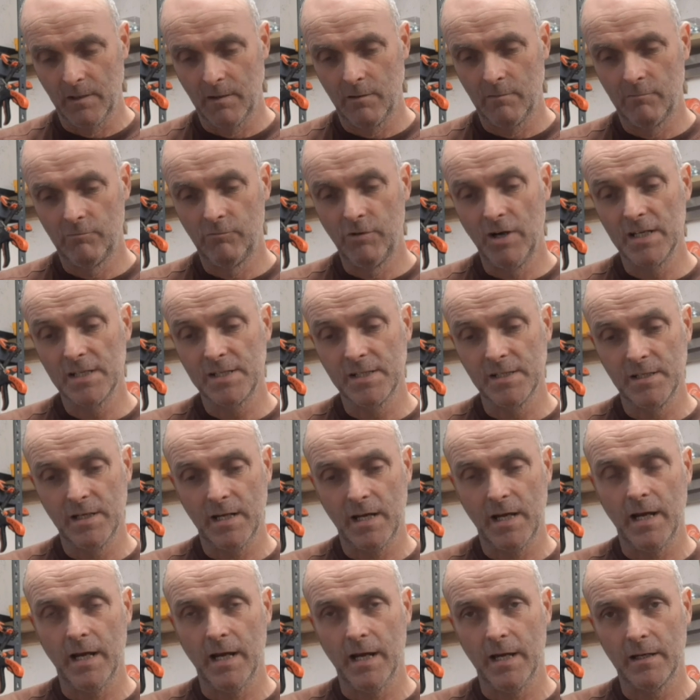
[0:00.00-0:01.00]
resin the
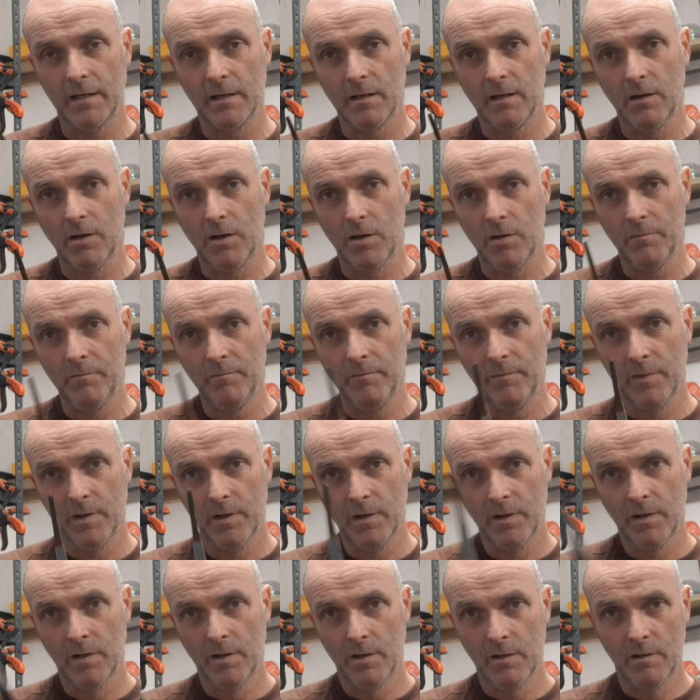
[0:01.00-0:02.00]
handle on,
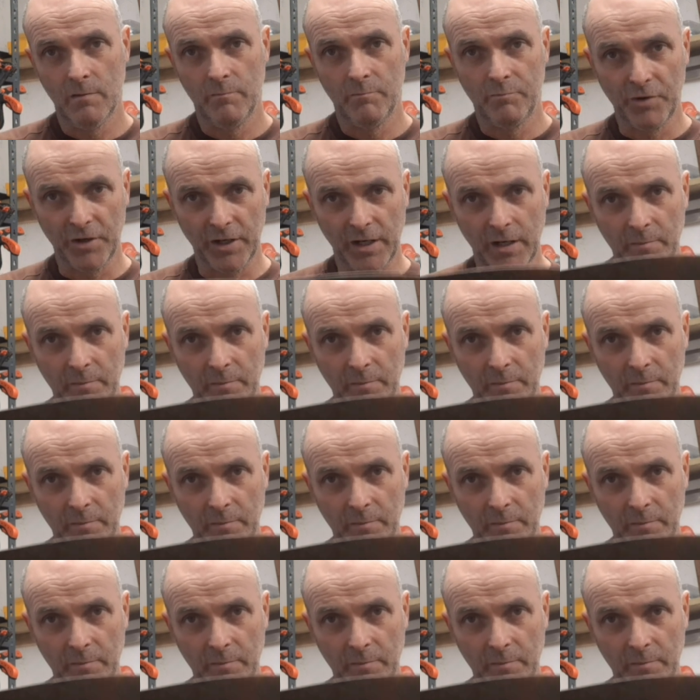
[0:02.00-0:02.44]
and bring it